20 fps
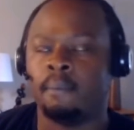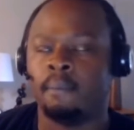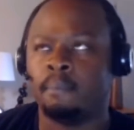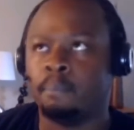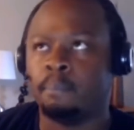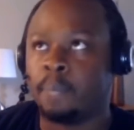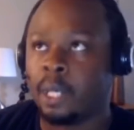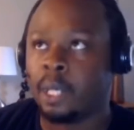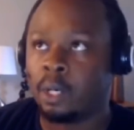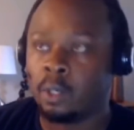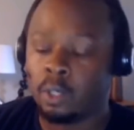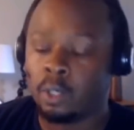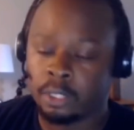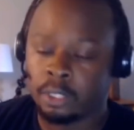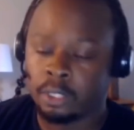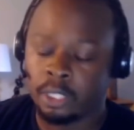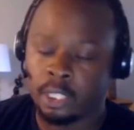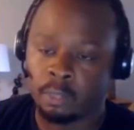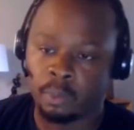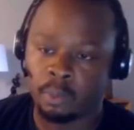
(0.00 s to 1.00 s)
Bell
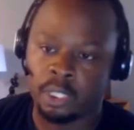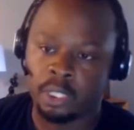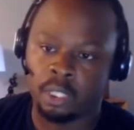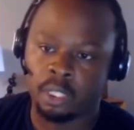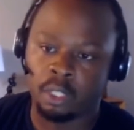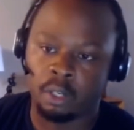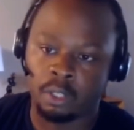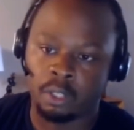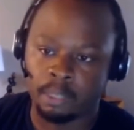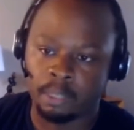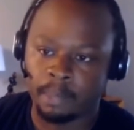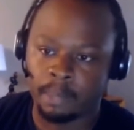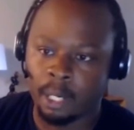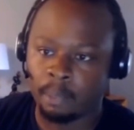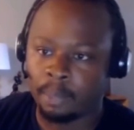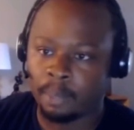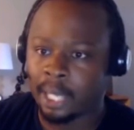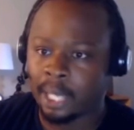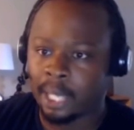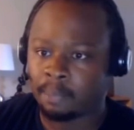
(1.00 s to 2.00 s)
Hooks, when she talks about
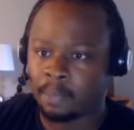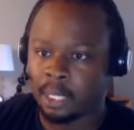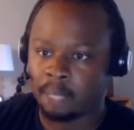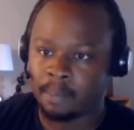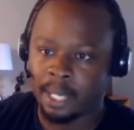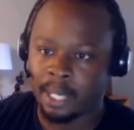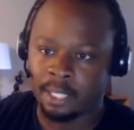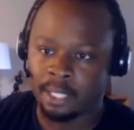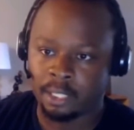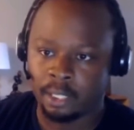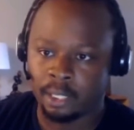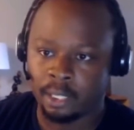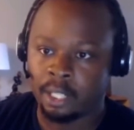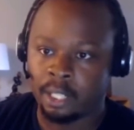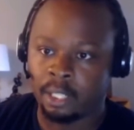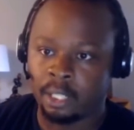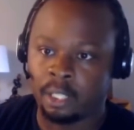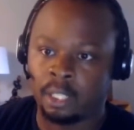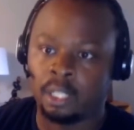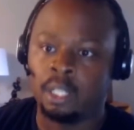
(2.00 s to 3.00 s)
Black men and
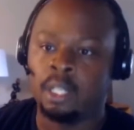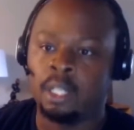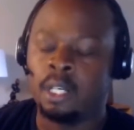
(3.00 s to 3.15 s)
masculinity,